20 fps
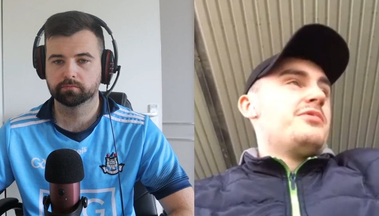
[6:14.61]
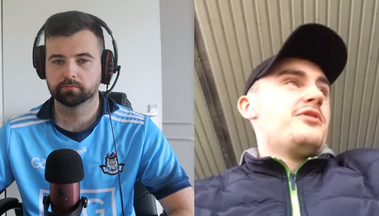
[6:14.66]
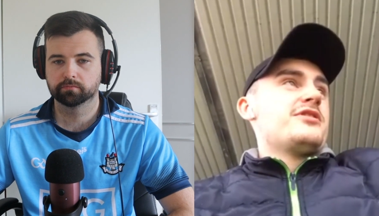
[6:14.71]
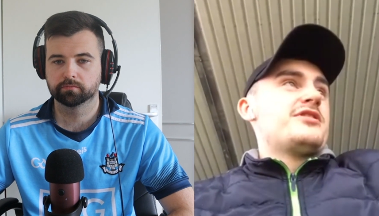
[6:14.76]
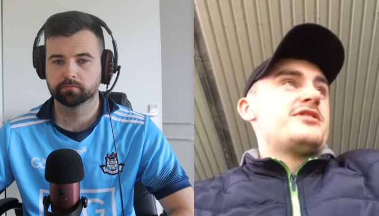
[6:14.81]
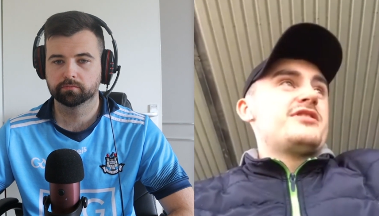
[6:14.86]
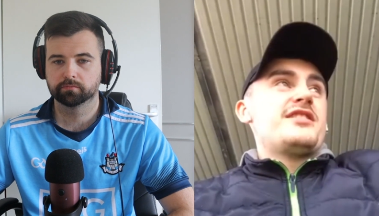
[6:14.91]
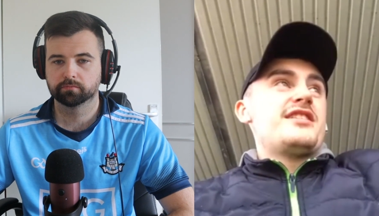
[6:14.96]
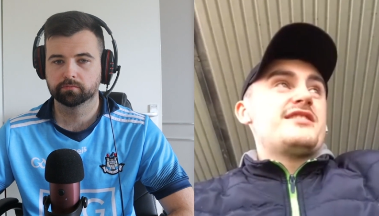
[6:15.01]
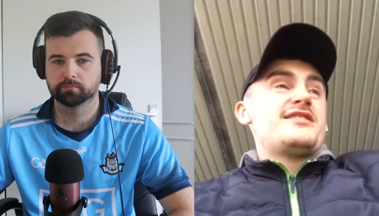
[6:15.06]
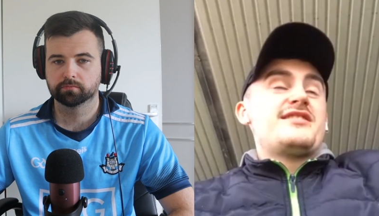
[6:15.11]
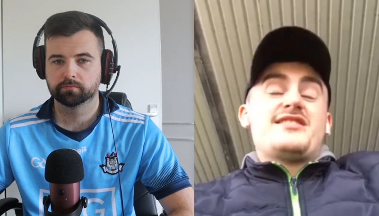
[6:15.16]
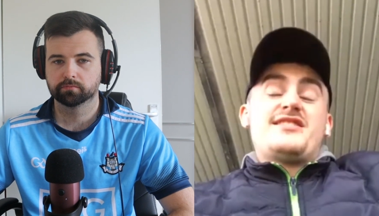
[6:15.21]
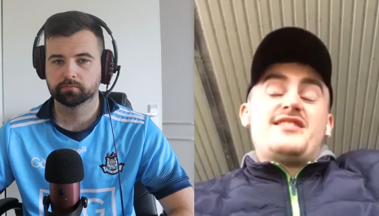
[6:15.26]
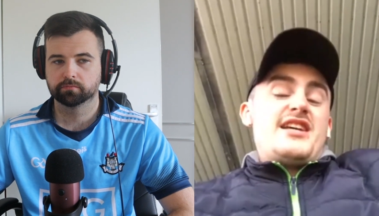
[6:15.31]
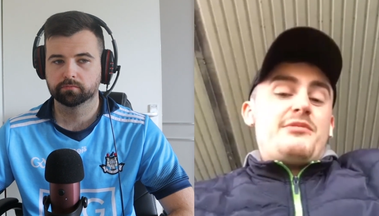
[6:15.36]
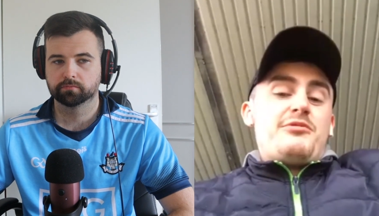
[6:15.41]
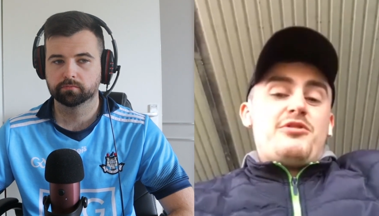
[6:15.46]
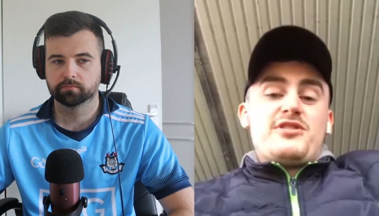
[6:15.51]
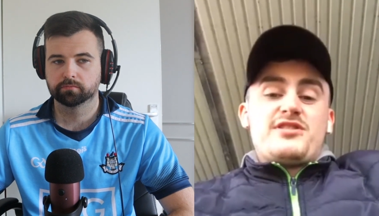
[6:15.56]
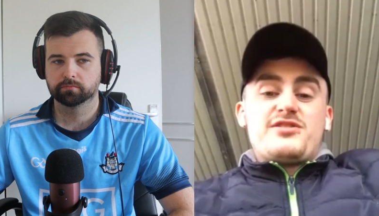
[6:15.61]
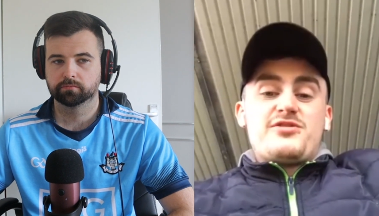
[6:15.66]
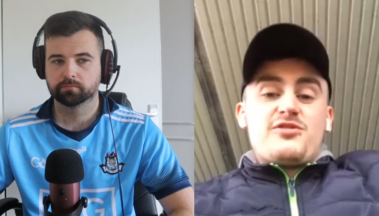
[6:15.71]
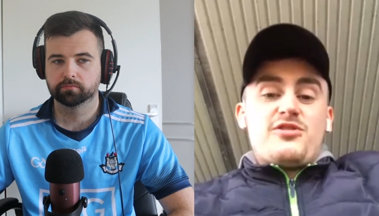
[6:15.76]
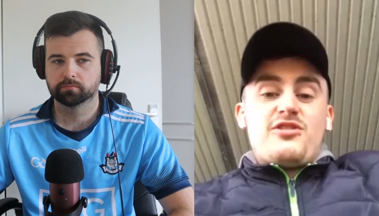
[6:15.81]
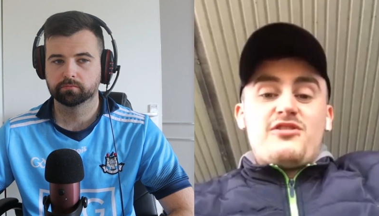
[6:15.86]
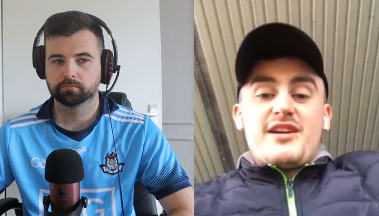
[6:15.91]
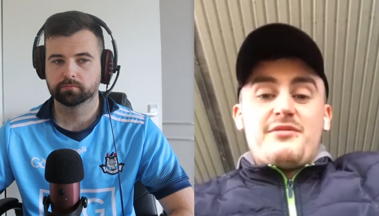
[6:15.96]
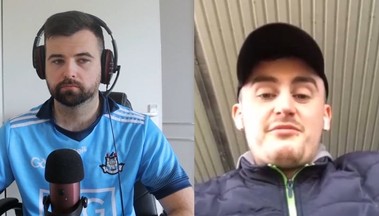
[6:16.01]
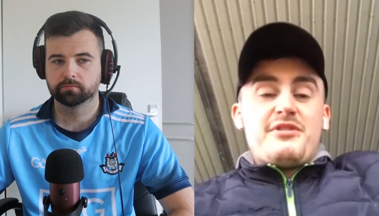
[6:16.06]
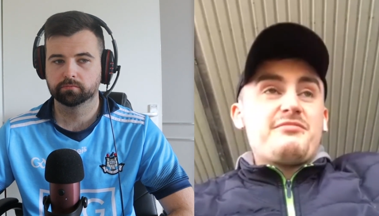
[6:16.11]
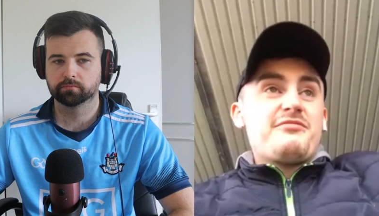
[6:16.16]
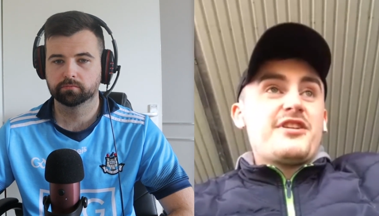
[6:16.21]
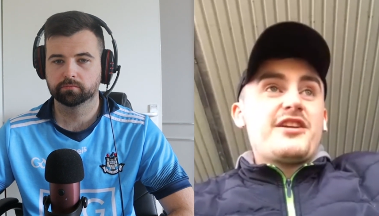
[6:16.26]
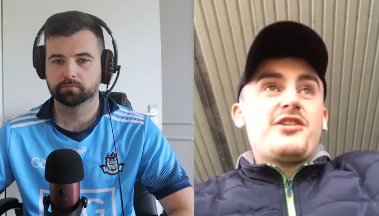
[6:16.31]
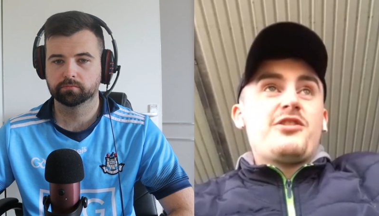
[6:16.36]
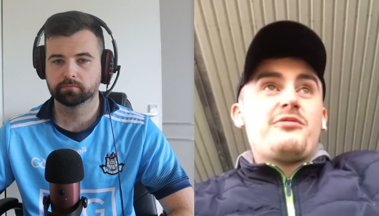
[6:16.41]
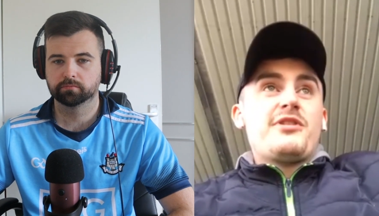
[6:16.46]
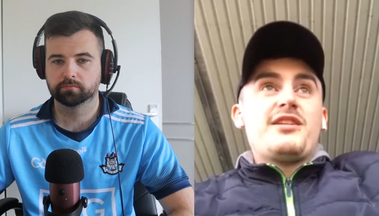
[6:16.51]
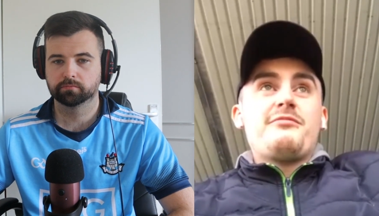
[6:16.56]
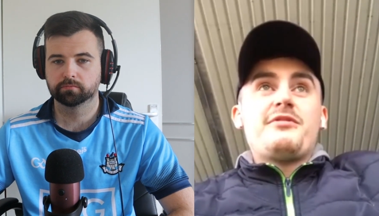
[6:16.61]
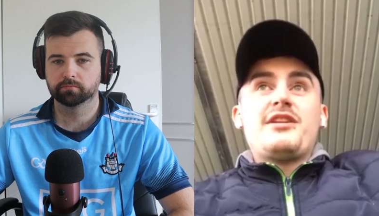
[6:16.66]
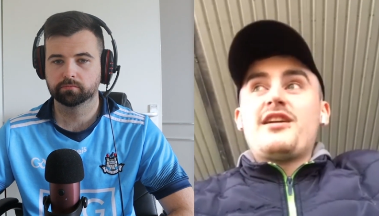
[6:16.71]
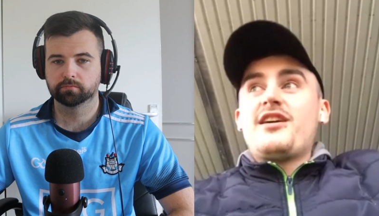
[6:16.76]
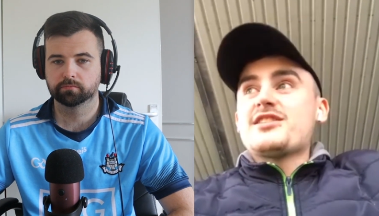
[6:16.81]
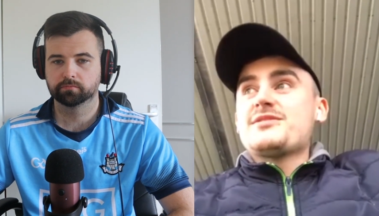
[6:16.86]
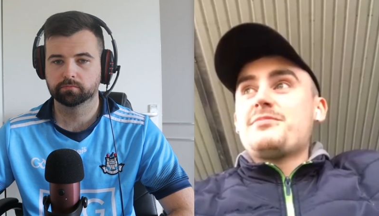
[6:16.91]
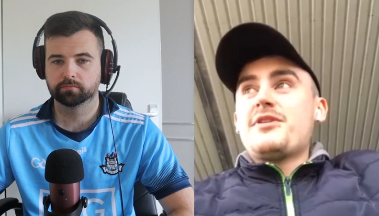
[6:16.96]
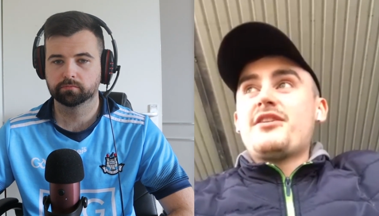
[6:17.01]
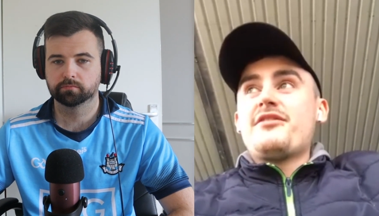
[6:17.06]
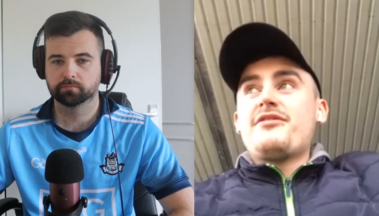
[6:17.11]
Speaker 1: But it's the same old story, and we, we you know we, we lost